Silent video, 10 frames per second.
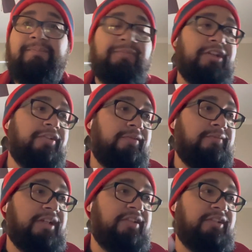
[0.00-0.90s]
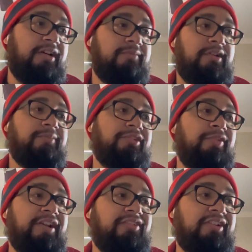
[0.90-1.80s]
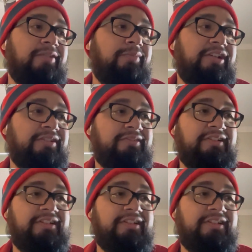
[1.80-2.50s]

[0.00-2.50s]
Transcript: But, guys, I'm going to go ahead and celebrate.